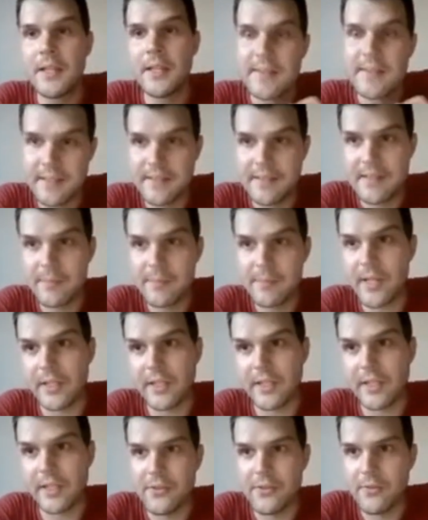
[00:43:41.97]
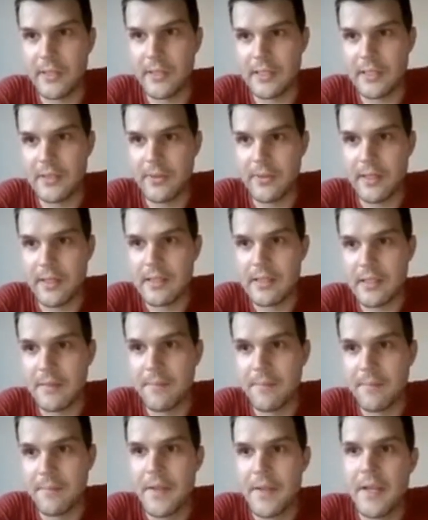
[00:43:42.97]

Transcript: since the beginning of 2020,